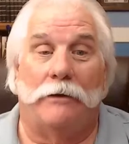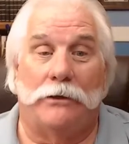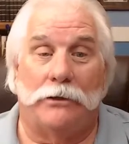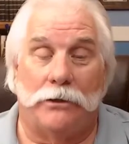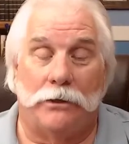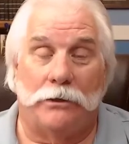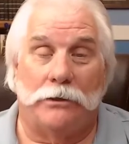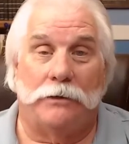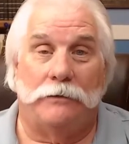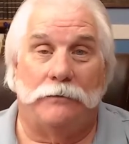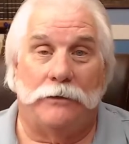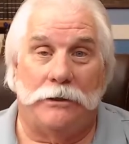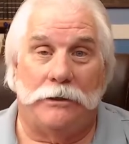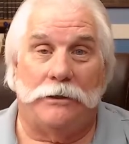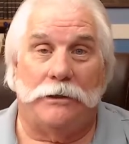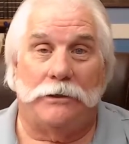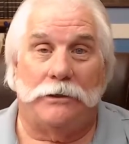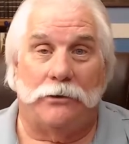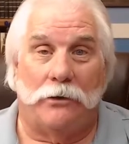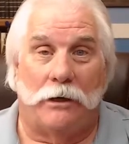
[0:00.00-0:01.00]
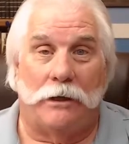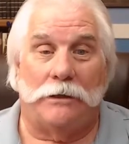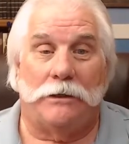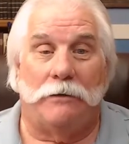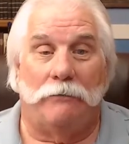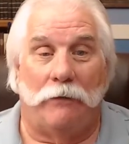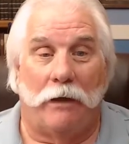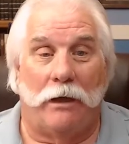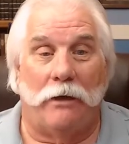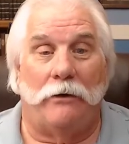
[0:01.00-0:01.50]
Church of Jesus Christ
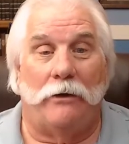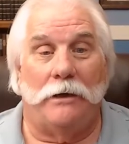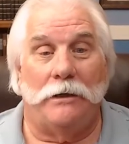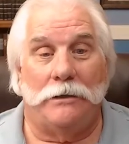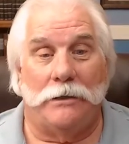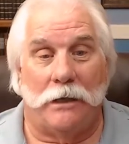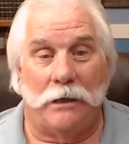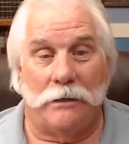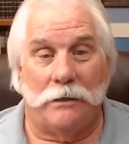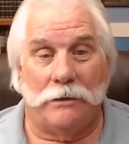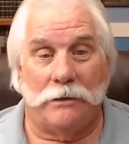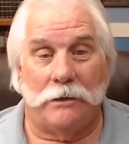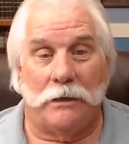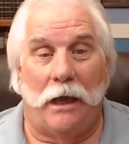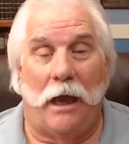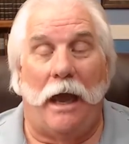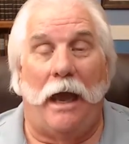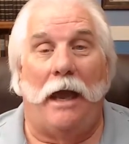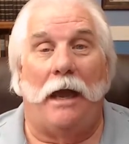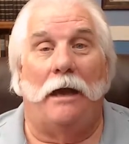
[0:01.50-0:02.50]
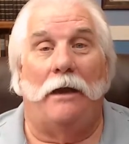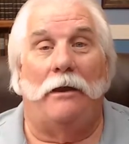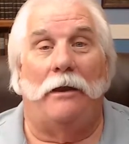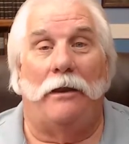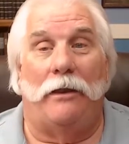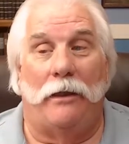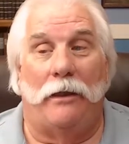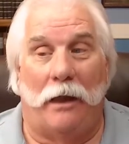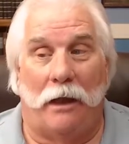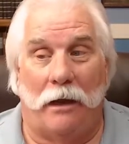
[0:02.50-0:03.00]
of Latter-day Saints,
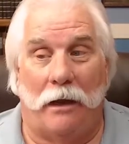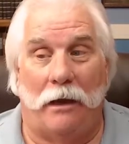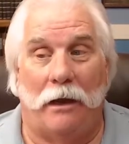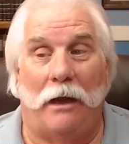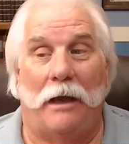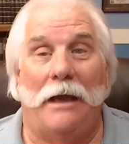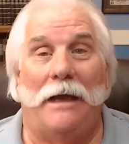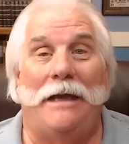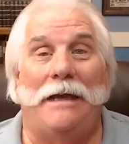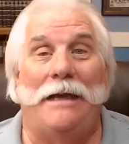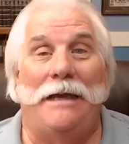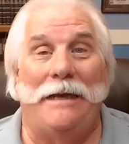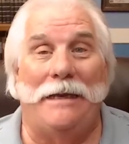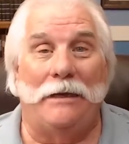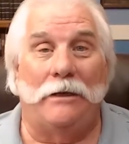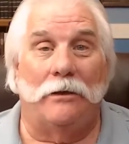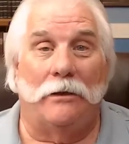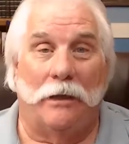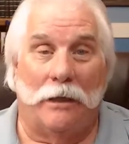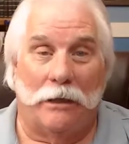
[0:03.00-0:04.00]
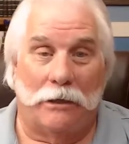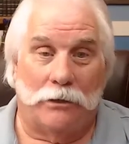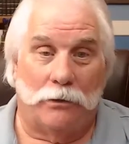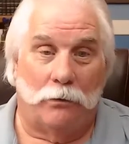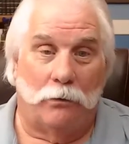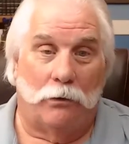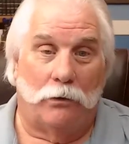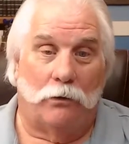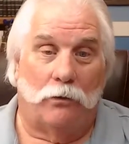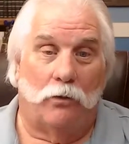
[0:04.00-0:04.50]
and then
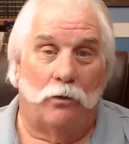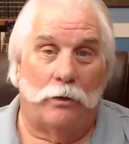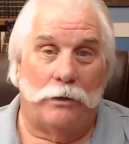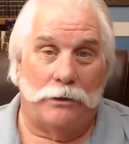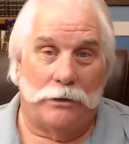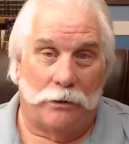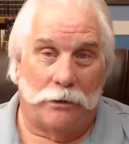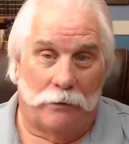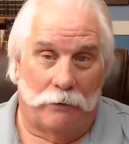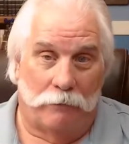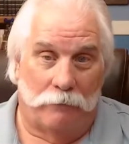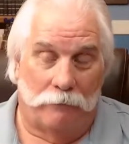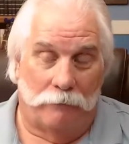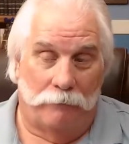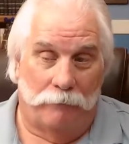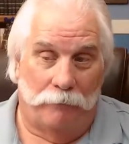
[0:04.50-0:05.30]
Intellectual Reserve.